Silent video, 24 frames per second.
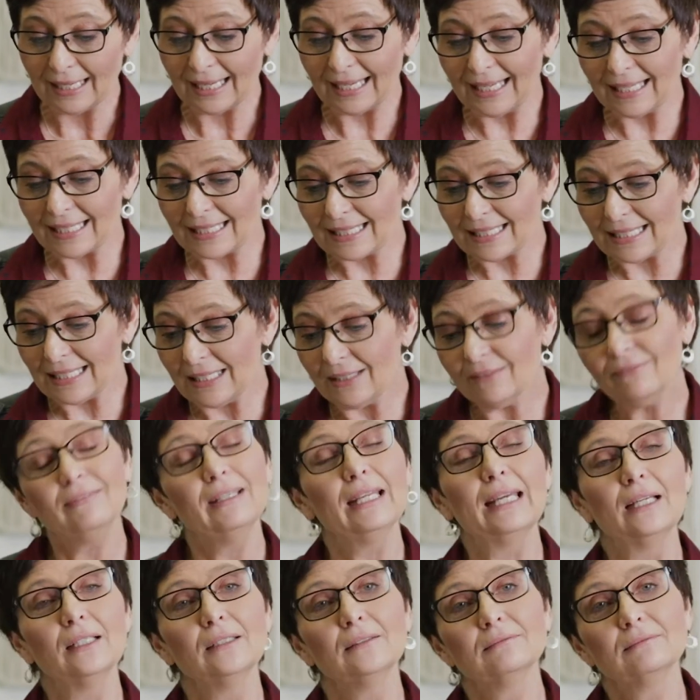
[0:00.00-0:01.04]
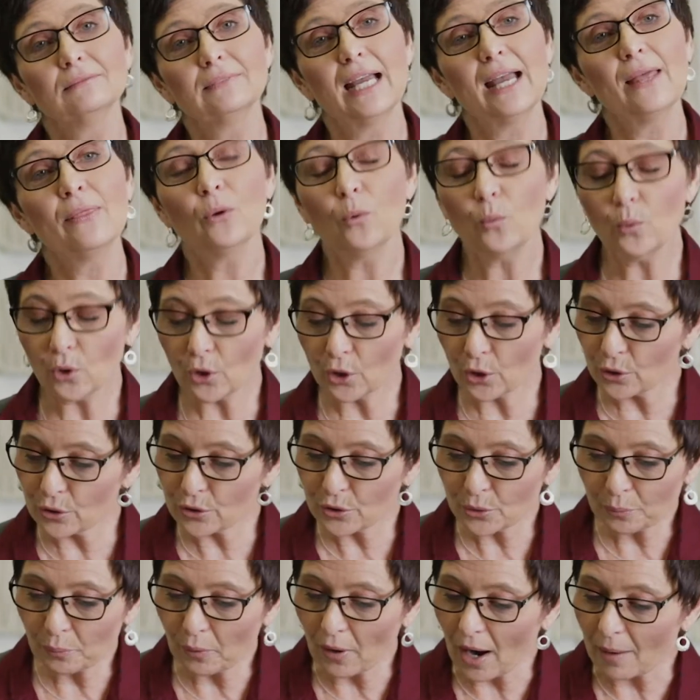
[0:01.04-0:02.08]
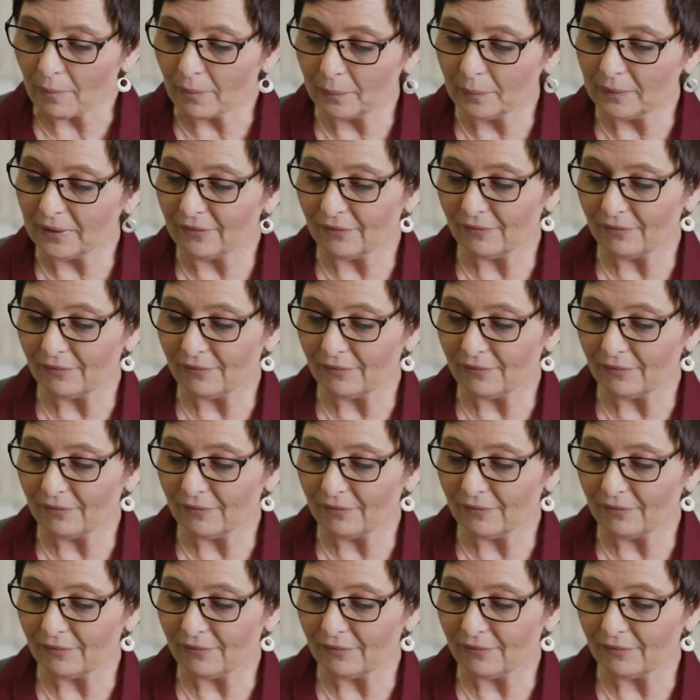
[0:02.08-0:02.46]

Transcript: It's evening, and the workers are probably